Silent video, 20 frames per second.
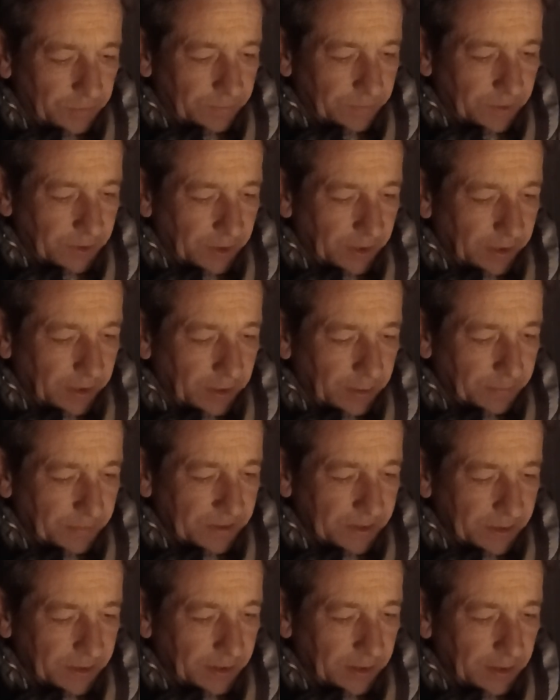Jake
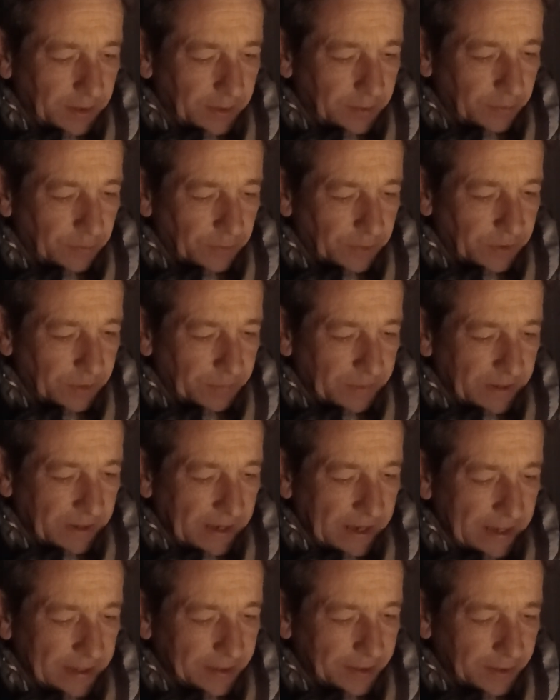Kaminsky talked about
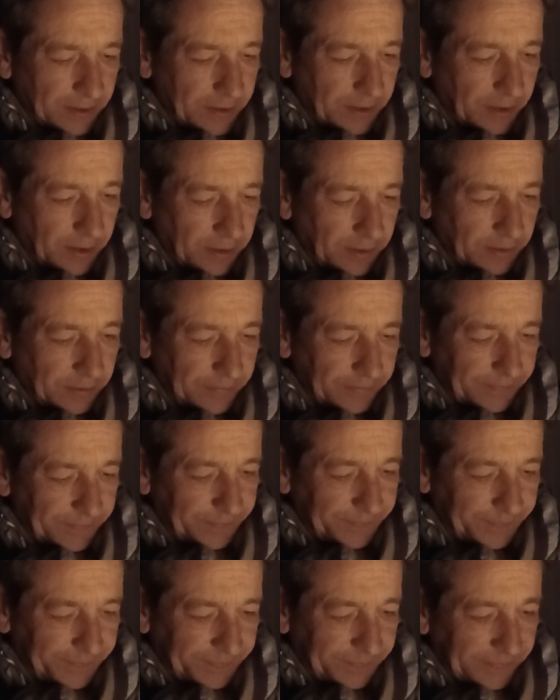acetone.
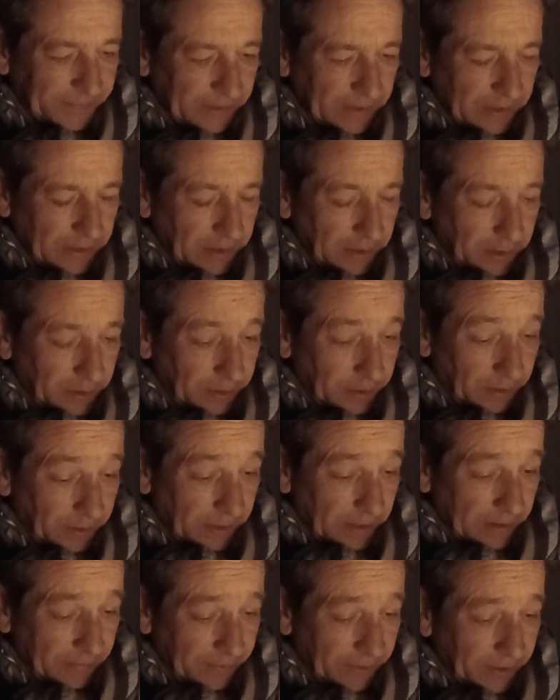Don't
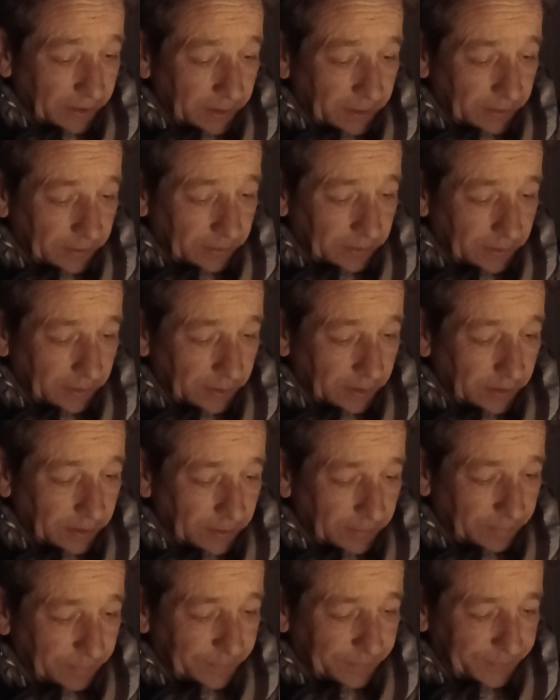have any.
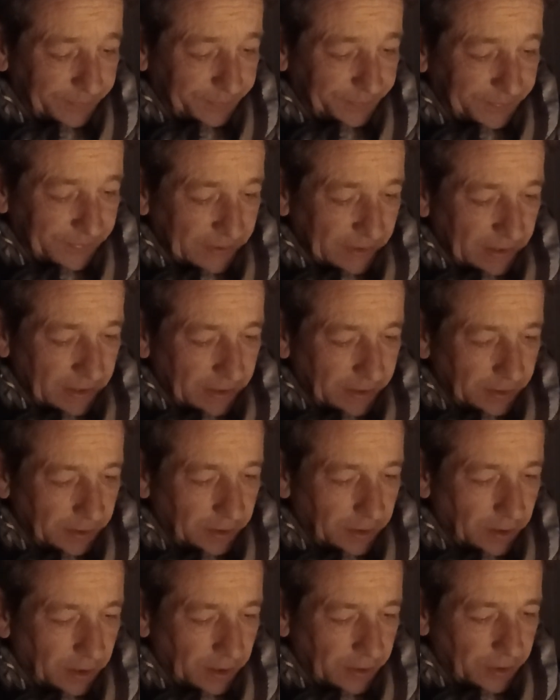The
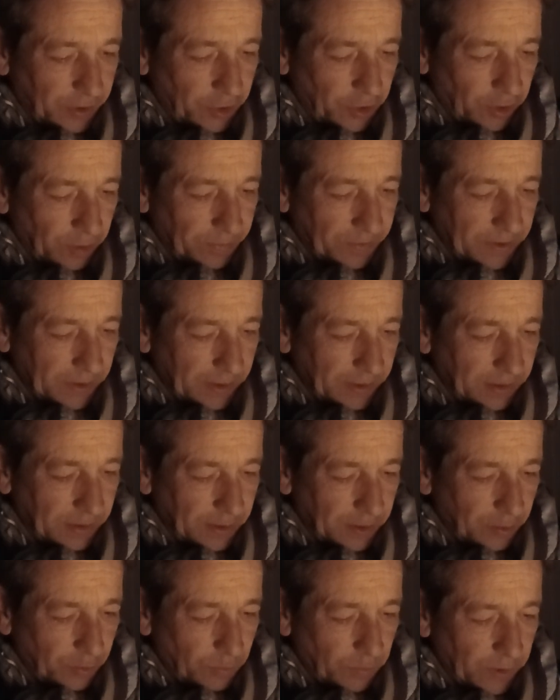guy at the shop said
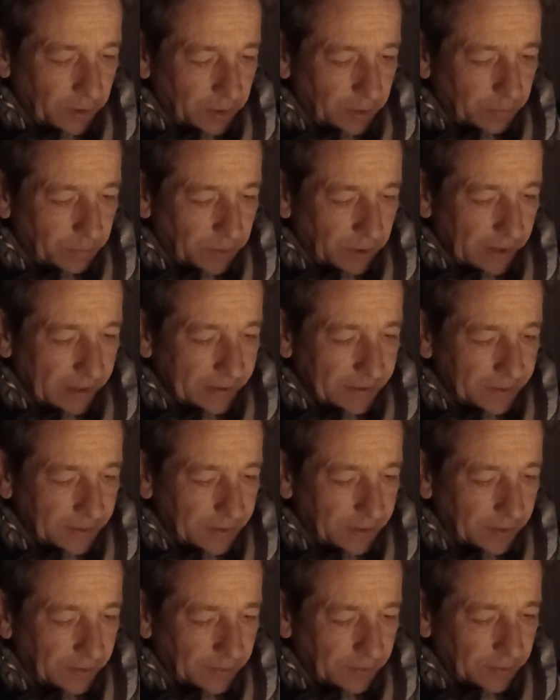no way you put
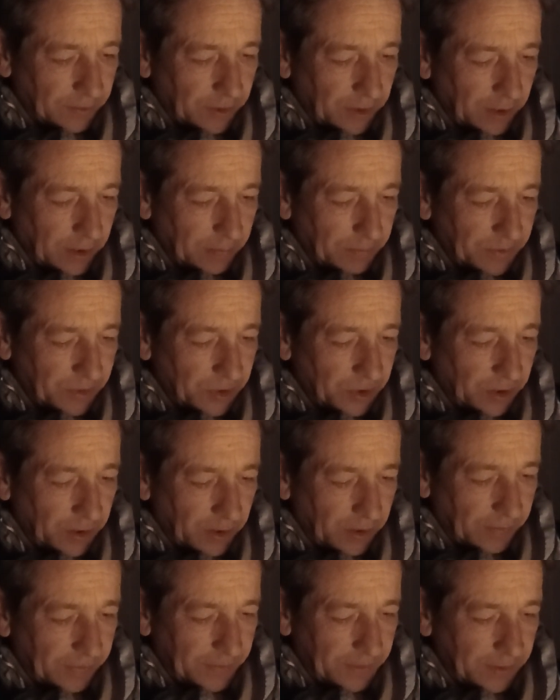acetone on carbon
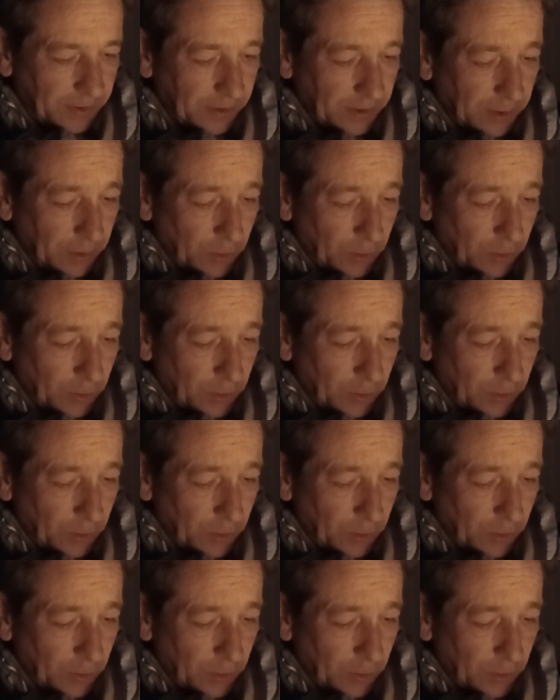shafts.